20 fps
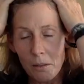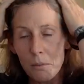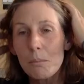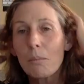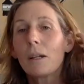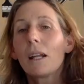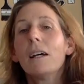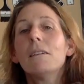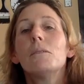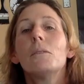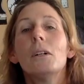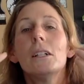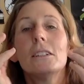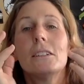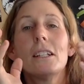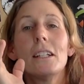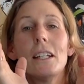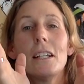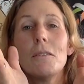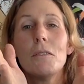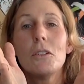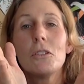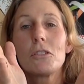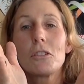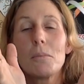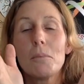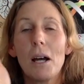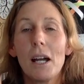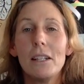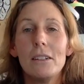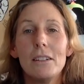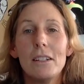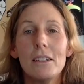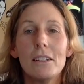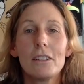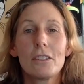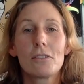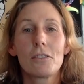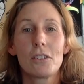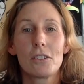but I want to give you some
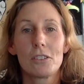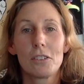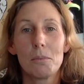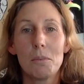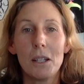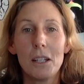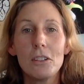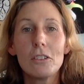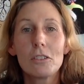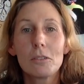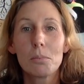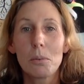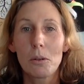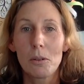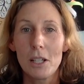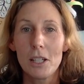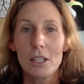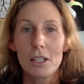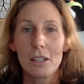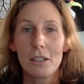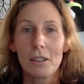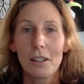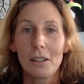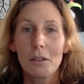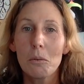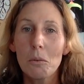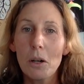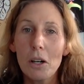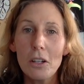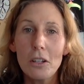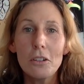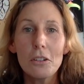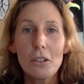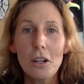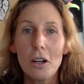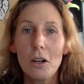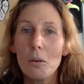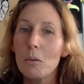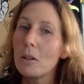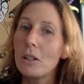ideas for some inspiration. Like, where do you
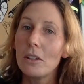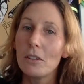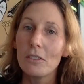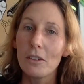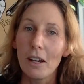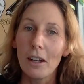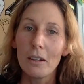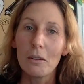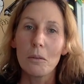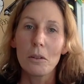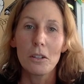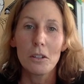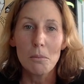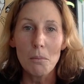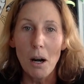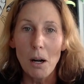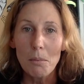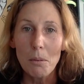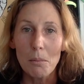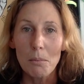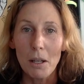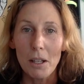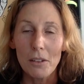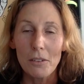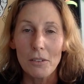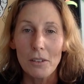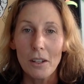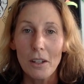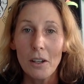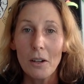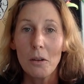go when you're done with your marble maze?